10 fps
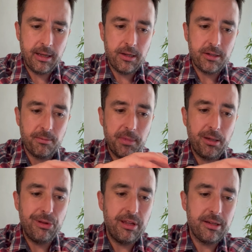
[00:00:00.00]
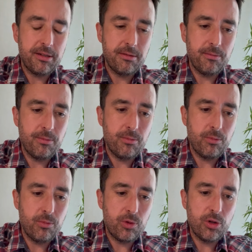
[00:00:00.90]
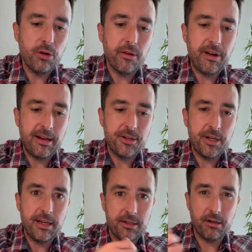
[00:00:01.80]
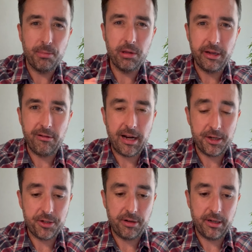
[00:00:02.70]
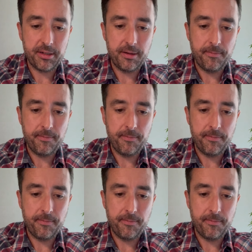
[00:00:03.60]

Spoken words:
So maybe this tug of energy is going to pull at your heartstrings.